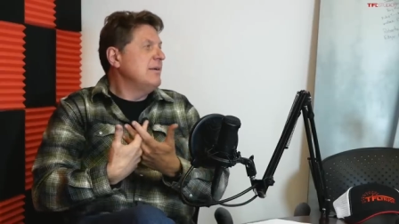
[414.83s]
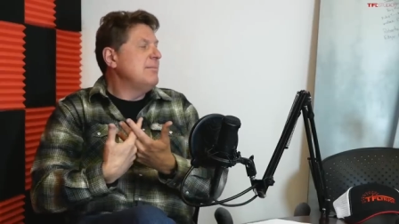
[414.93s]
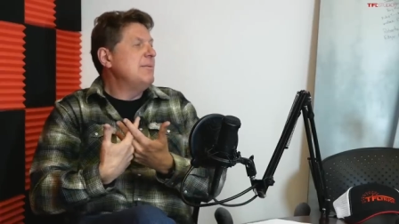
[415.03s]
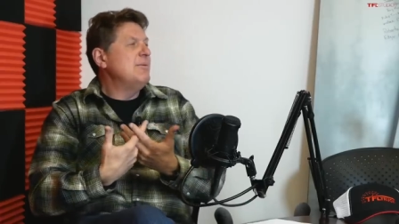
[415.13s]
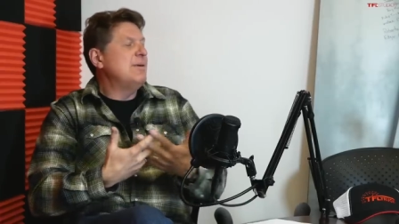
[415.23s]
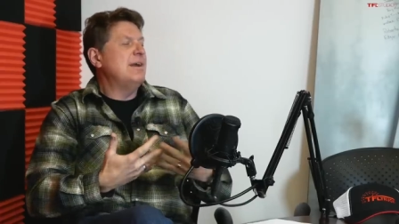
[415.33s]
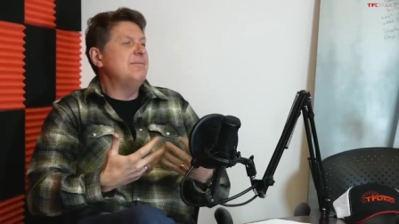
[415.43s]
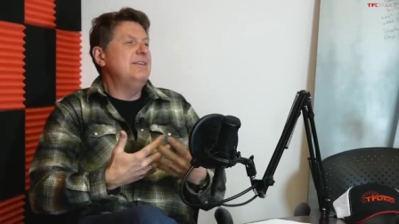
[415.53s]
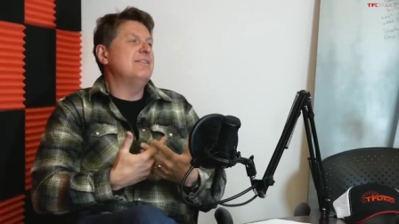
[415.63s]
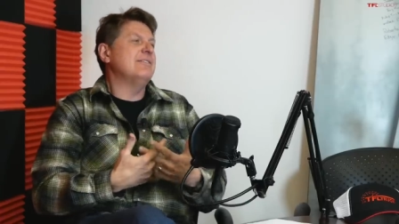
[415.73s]
right? I, I, mean,
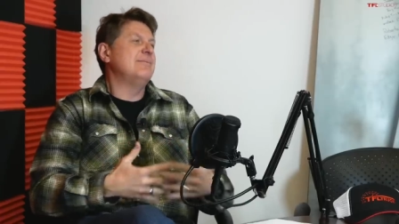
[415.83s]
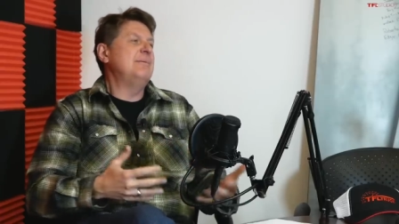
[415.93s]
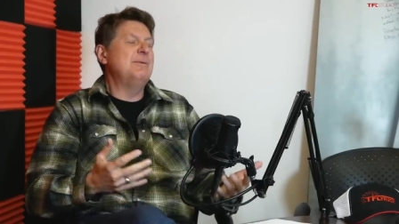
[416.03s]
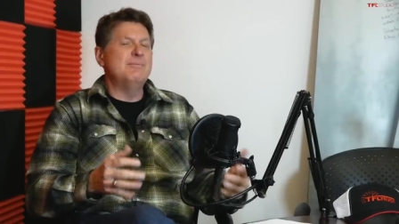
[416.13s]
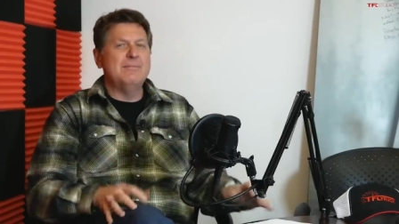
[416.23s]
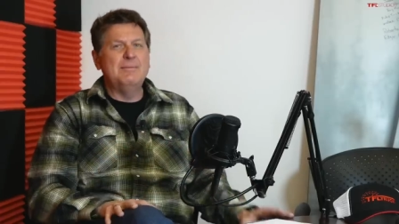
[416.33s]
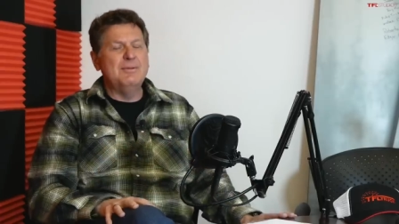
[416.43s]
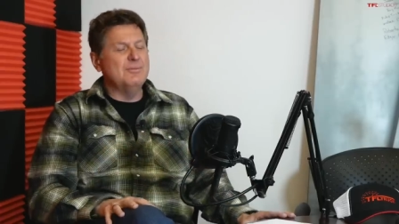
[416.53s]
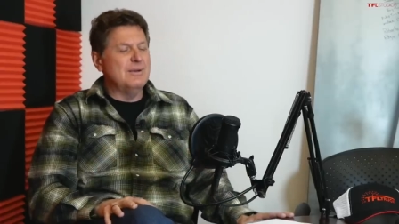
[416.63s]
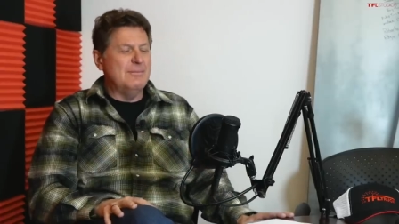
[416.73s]
I, you know, maybe maybe
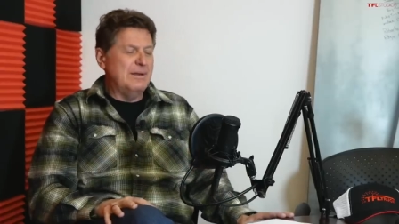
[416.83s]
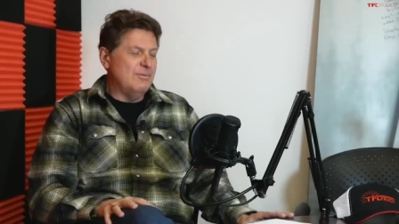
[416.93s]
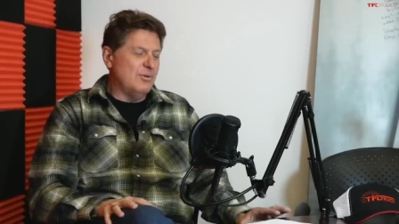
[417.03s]
I'm